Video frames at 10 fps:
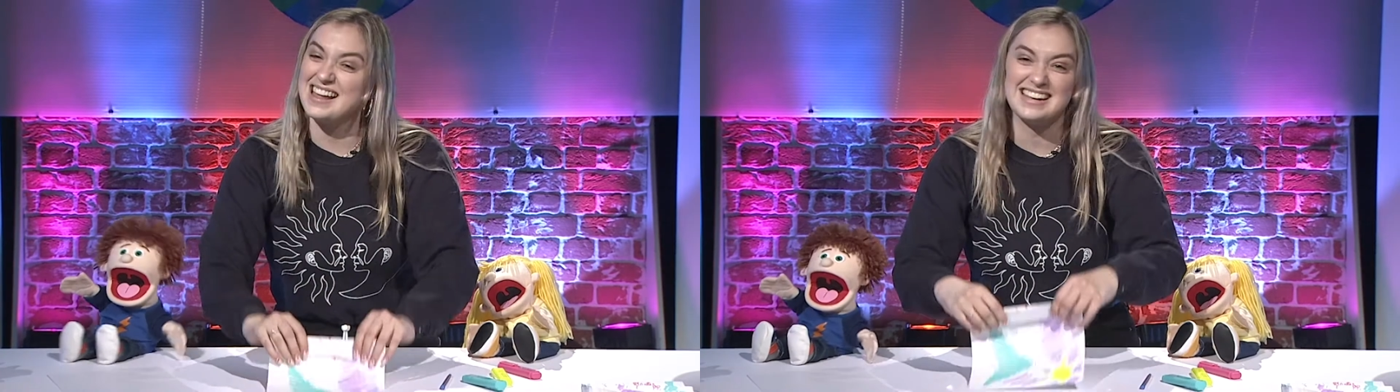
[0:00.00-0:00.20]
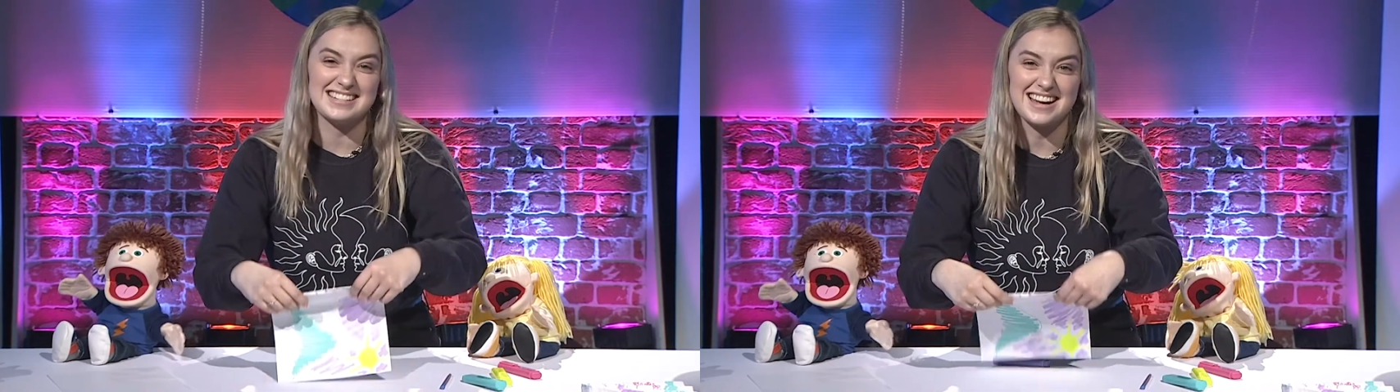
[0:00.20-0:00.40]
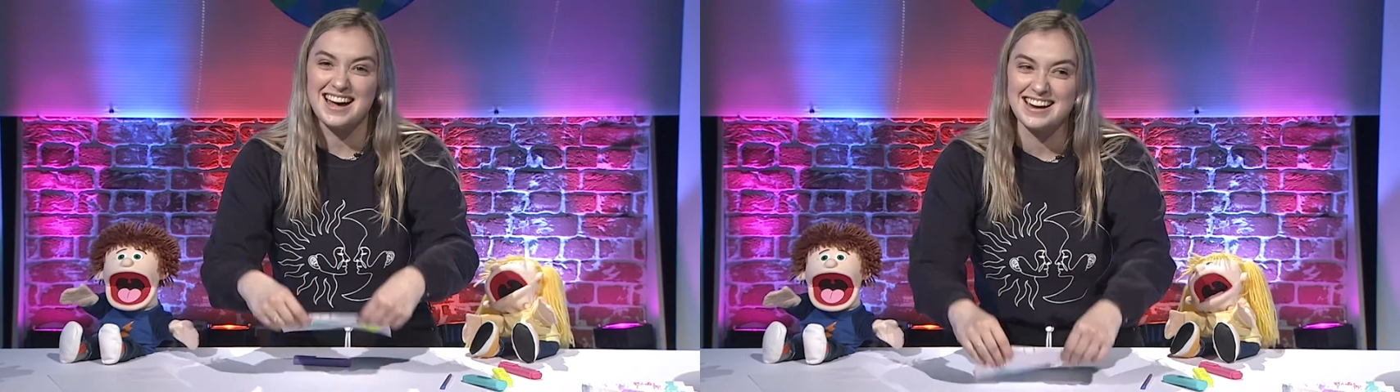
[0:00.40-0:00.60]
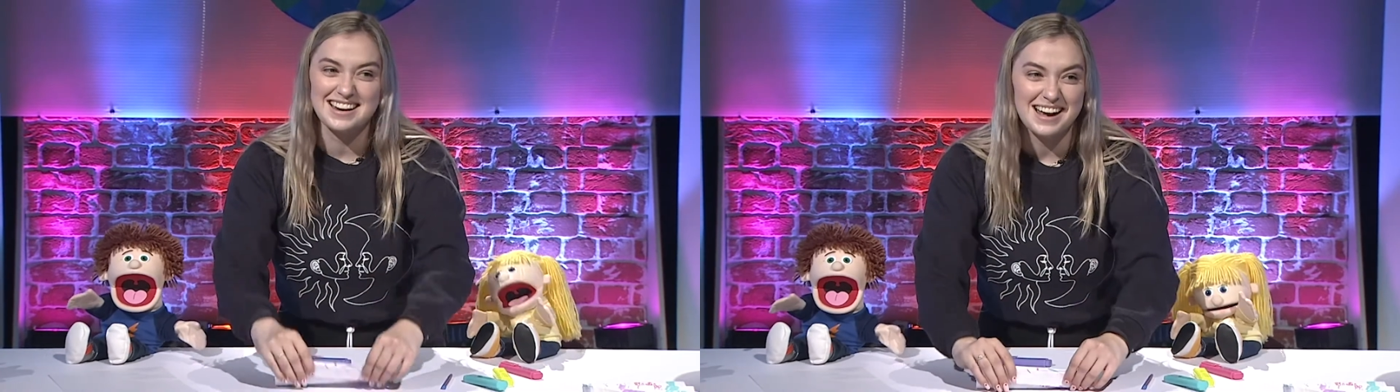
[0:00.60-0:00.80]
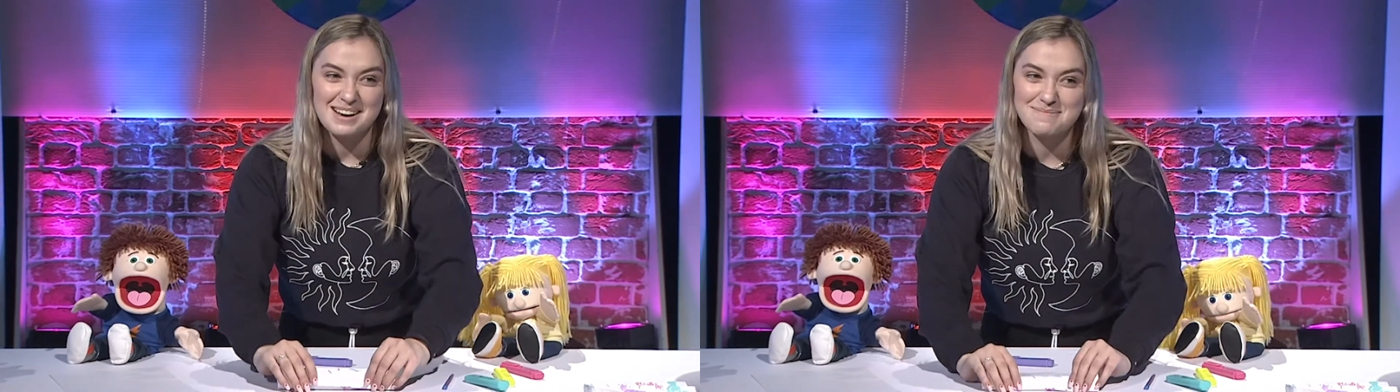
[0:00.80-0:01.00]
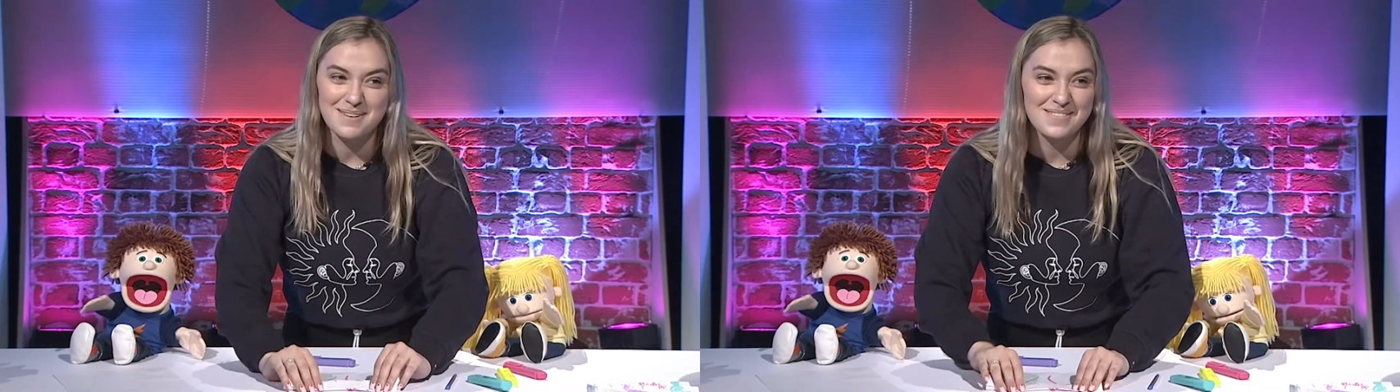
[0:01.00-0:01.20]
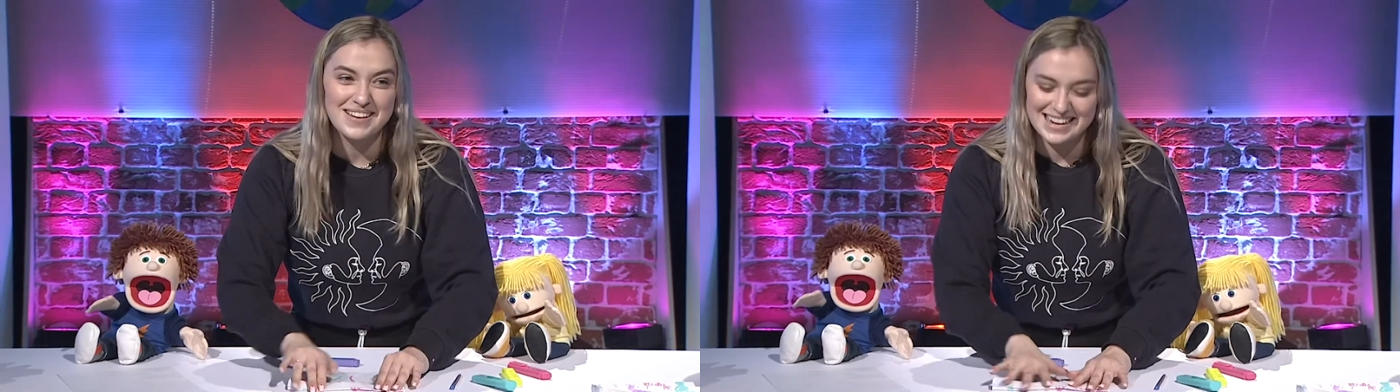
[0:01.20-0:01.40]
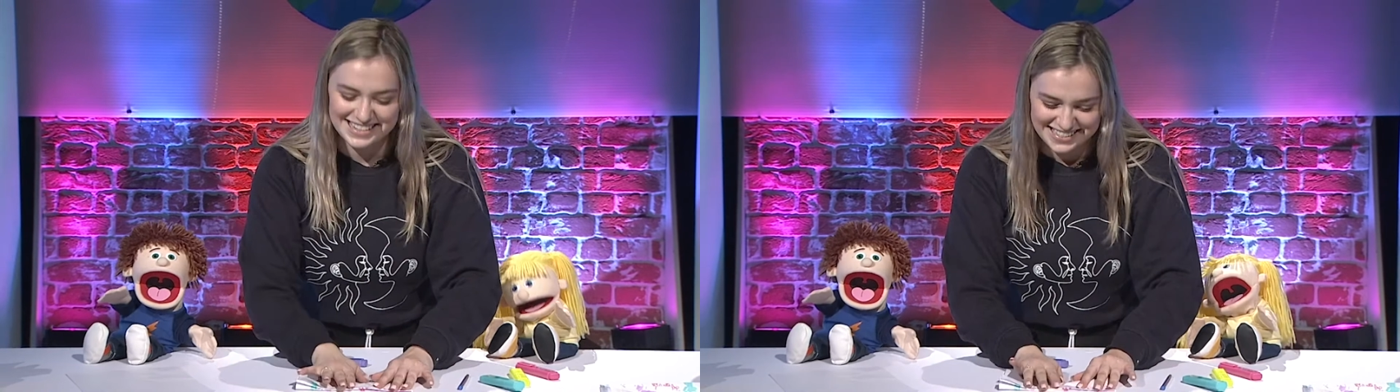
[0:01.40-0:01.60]
nearly done, I
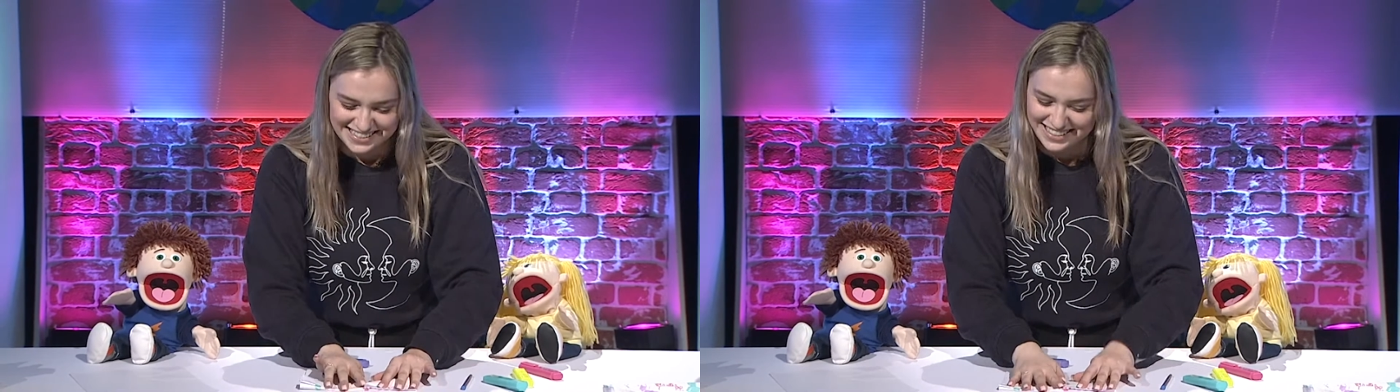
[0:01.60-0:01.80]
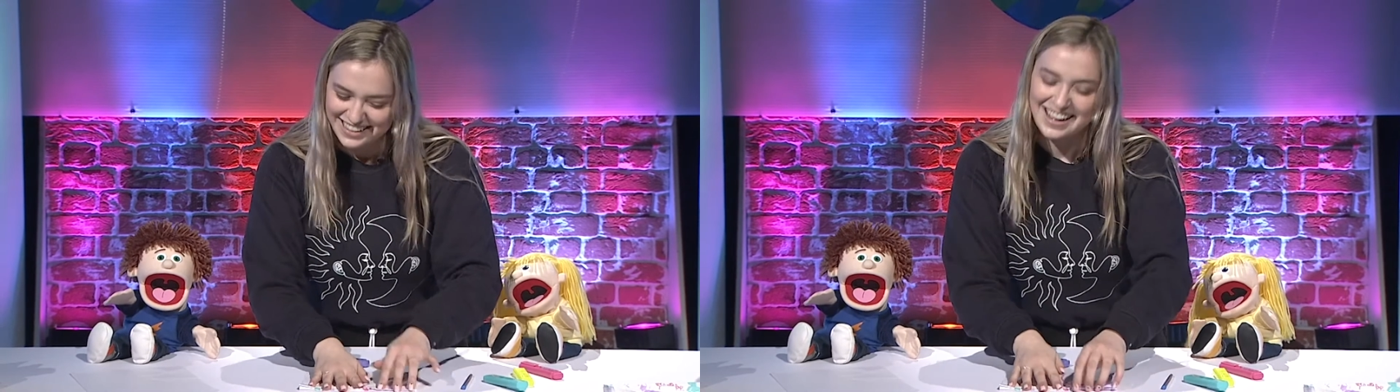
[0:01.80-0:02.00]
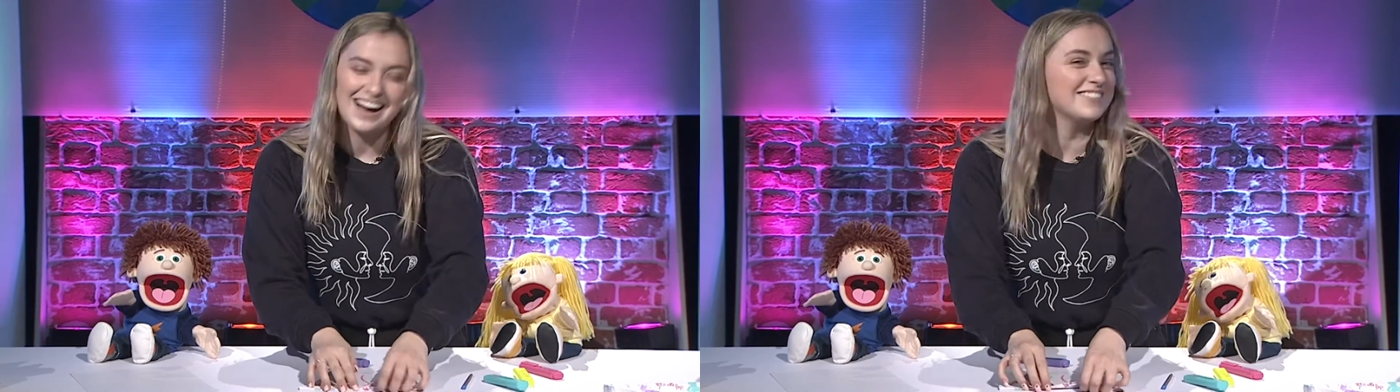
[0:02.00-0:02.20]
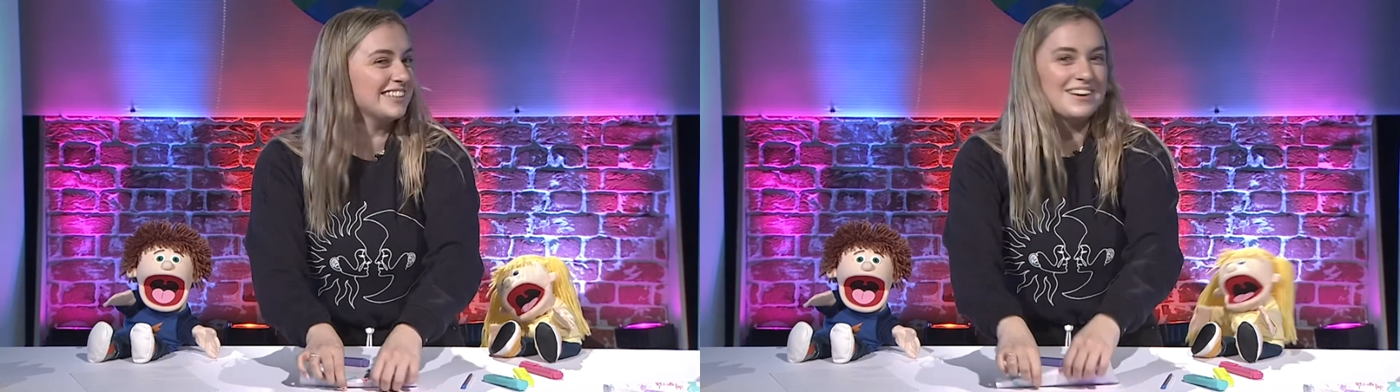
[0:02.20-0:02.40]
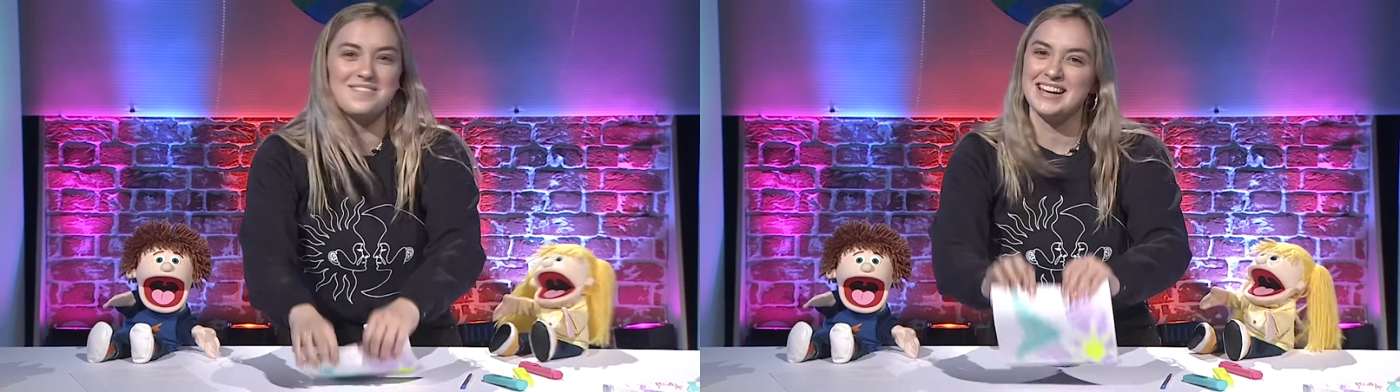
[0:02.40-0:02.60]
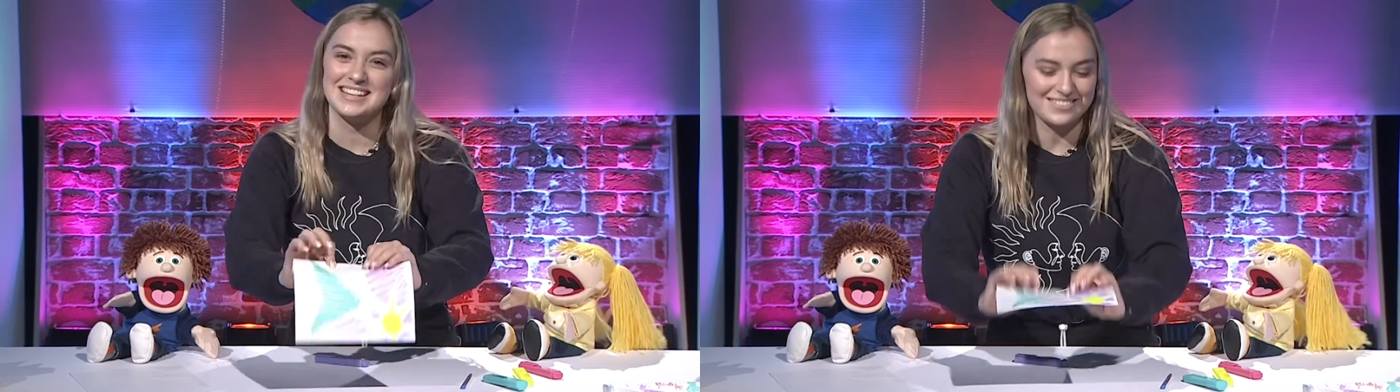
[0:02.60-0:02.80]
promise. I'm going to be as